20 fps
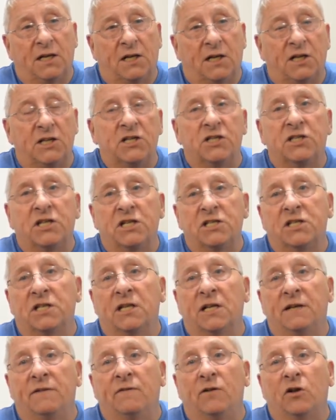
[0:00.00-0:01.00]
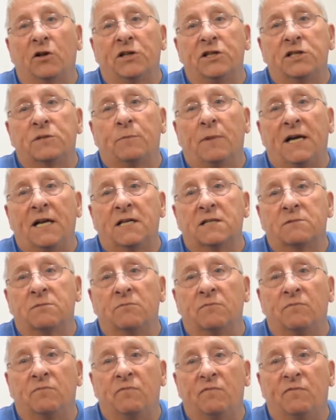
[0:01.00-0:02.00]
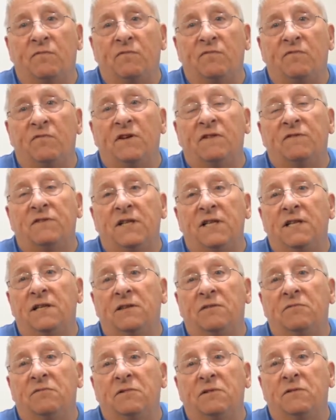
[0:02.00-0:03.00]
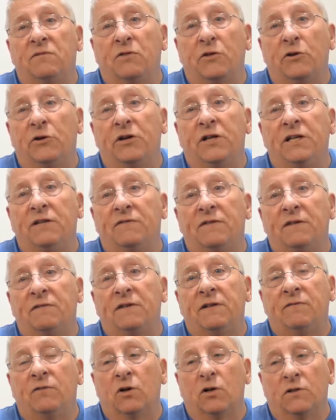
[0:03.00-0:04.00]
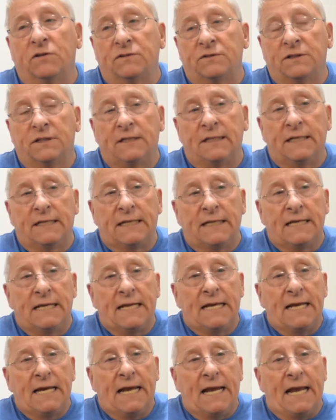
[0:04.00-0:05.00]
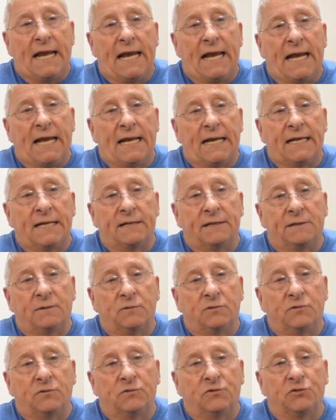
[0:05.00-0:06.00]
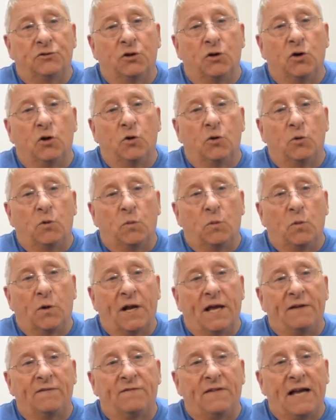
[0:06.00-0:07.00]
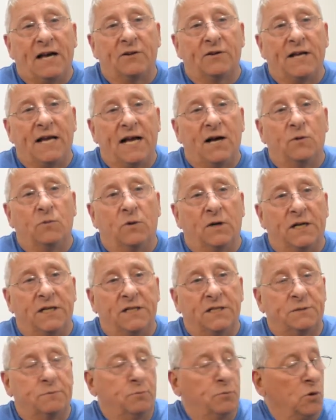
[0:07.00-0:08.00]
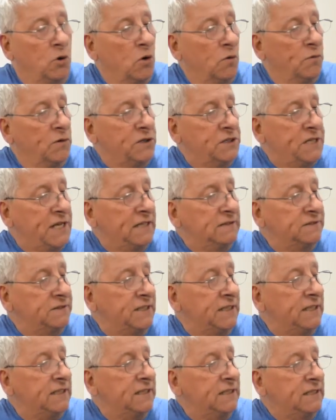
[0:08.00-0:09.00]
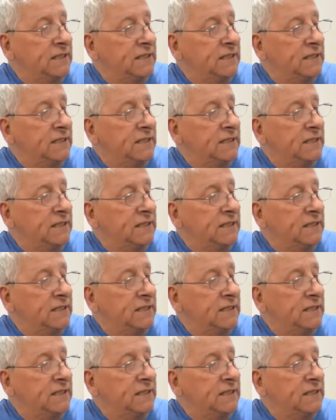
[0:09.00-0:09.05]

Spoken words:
consistently voltage spikes from 50, 30, 50 volts. And so what I found out was, over testing,